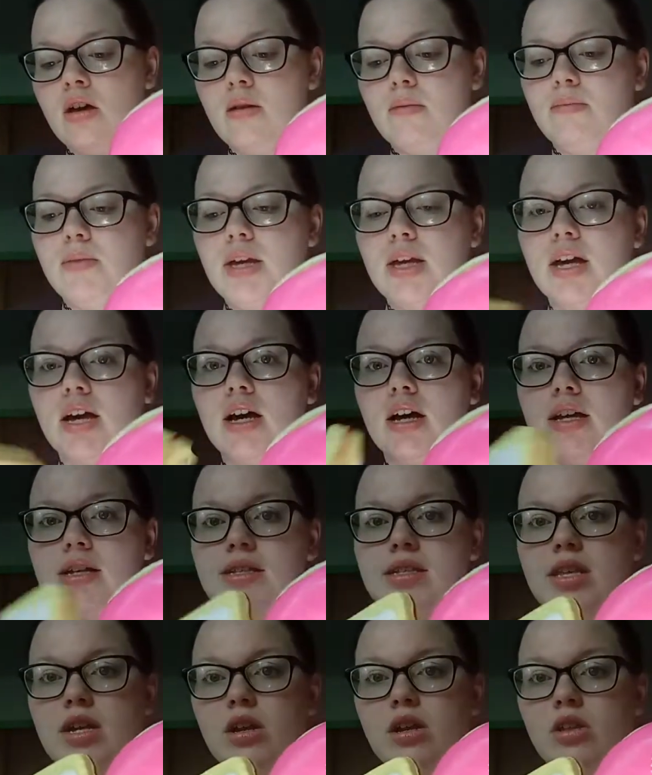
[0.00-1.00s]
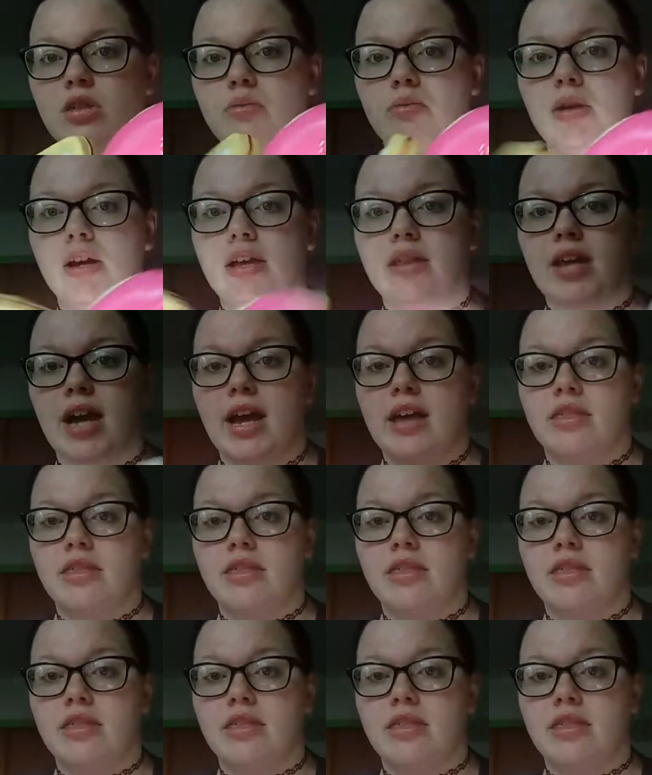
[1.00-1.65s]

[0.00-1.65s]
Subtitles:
because there are 3 that I